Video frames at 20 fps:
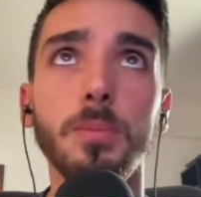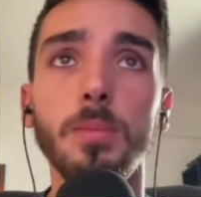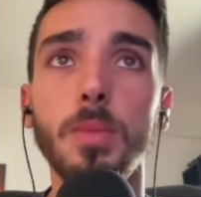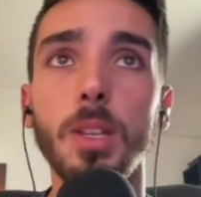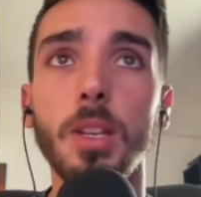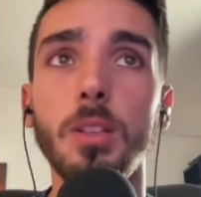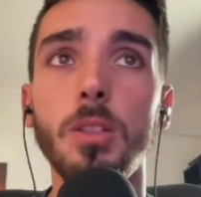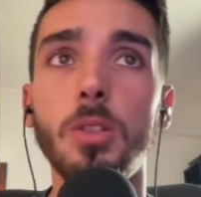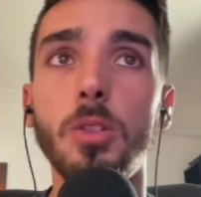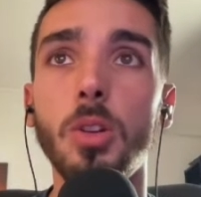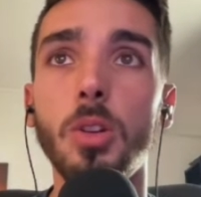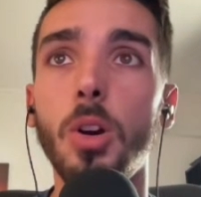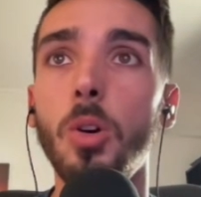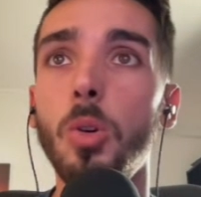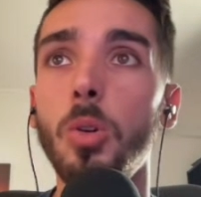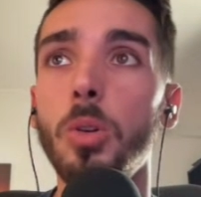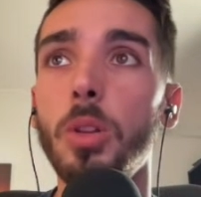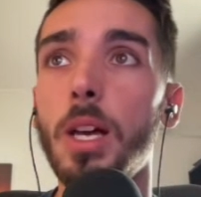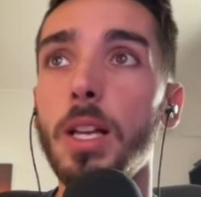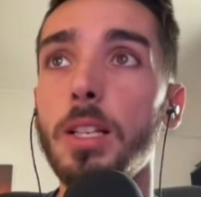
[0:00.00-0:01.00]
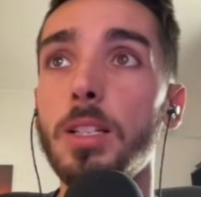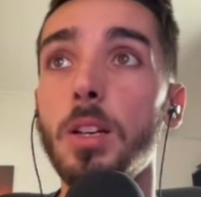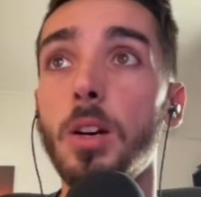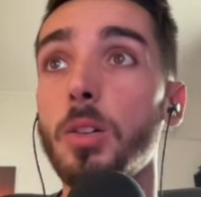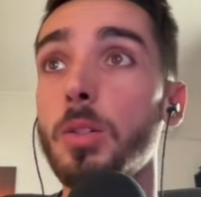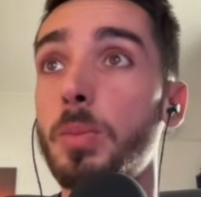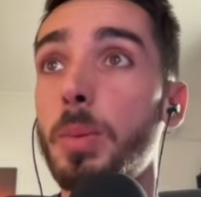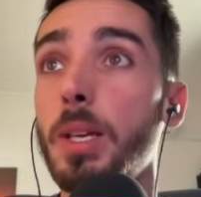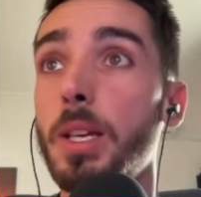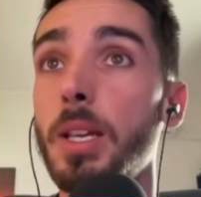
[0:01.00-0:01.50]
So that's how
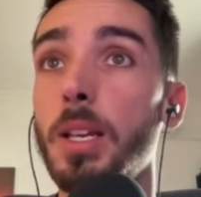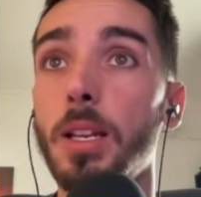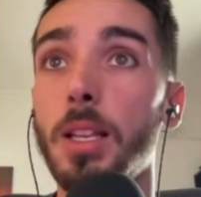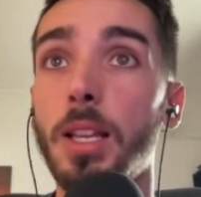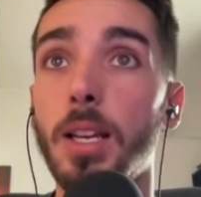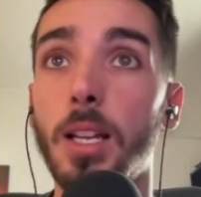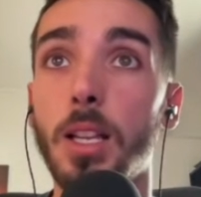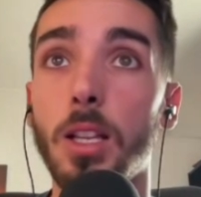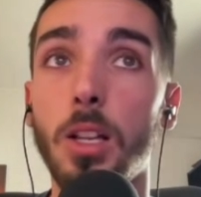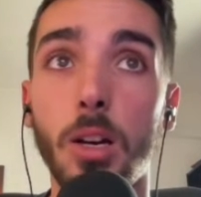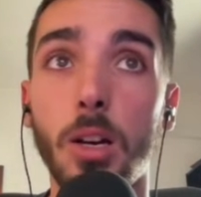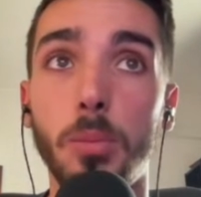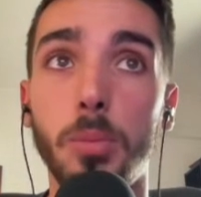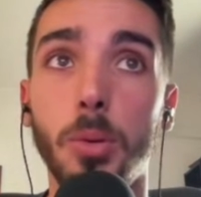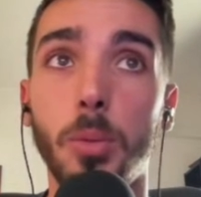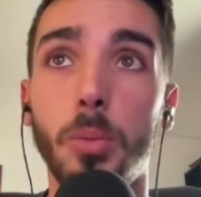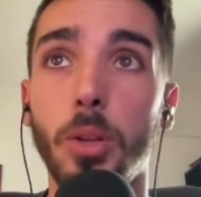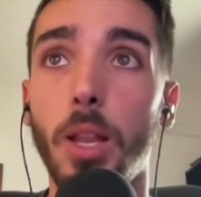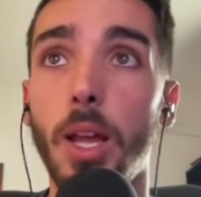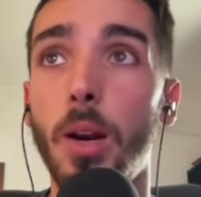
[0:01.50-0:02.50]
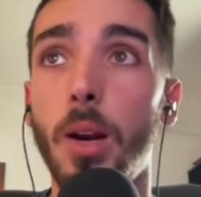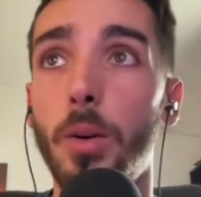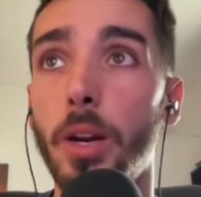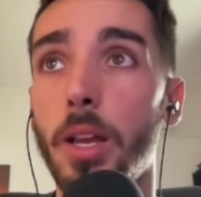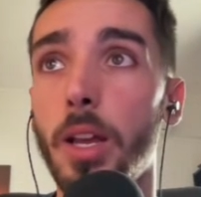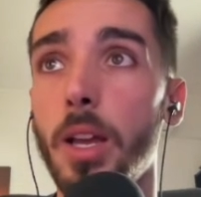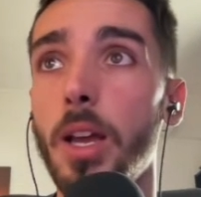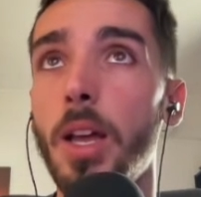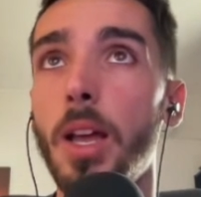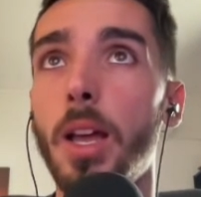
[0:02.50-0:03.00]
it's been getting a lot of
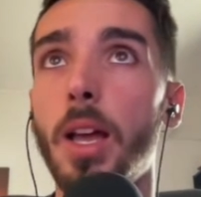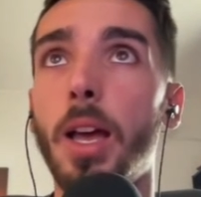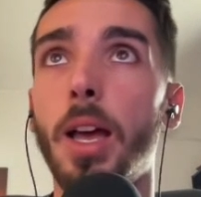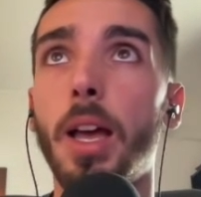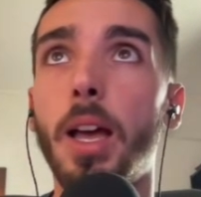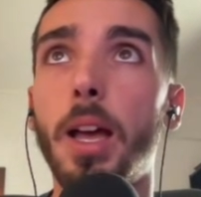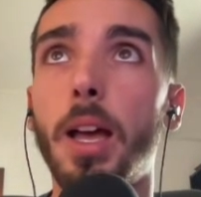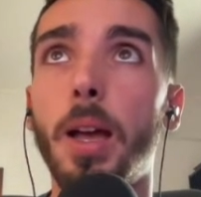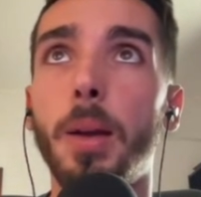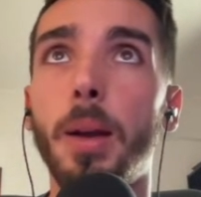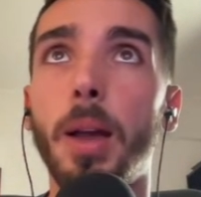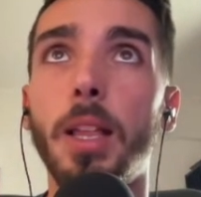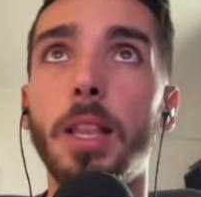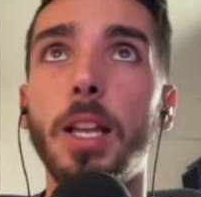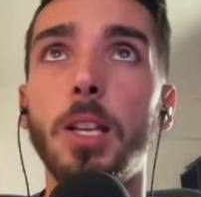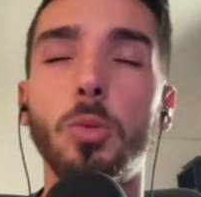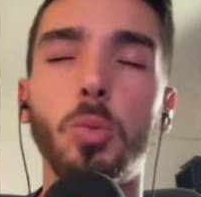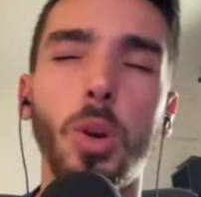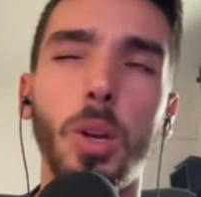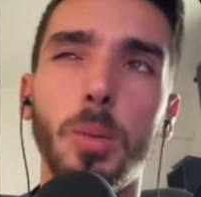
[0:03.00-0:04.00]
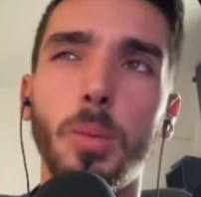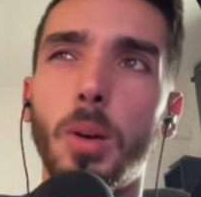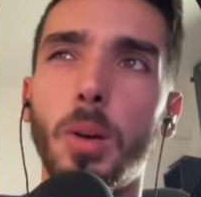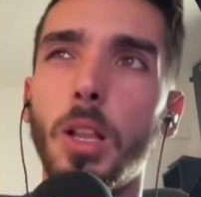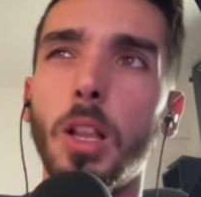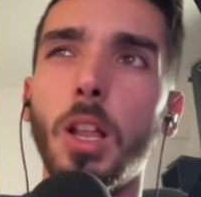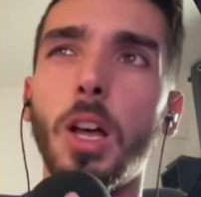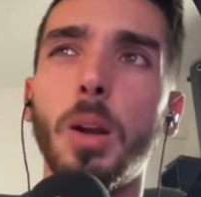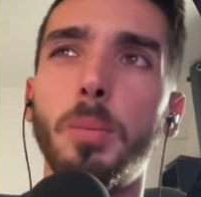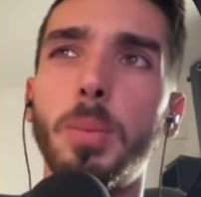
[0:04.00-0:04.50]
popularity, and that's why a
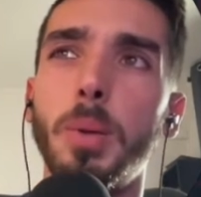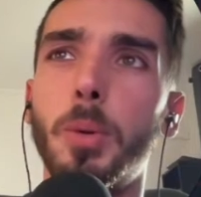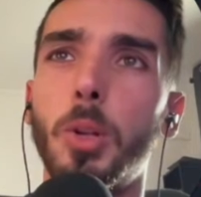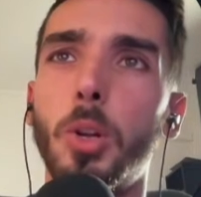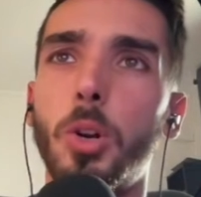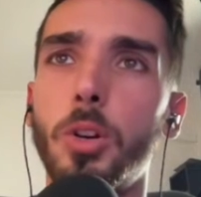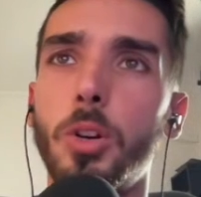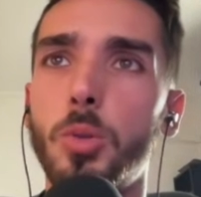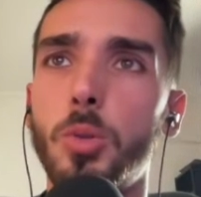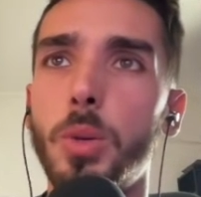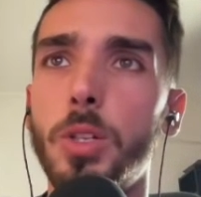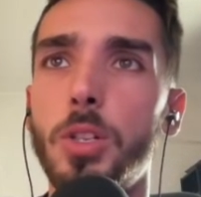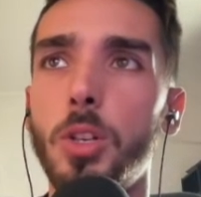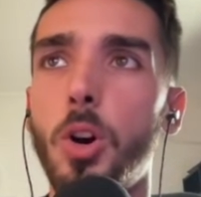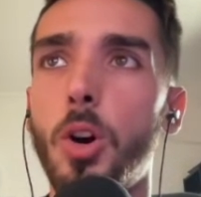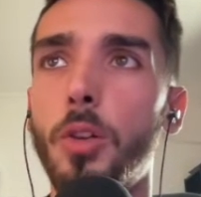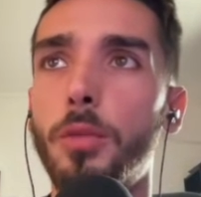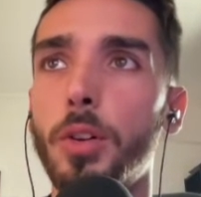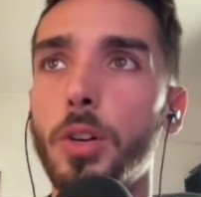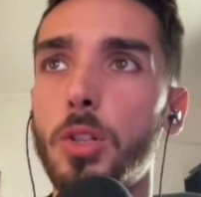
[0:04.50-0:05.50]
lot of people are switching over.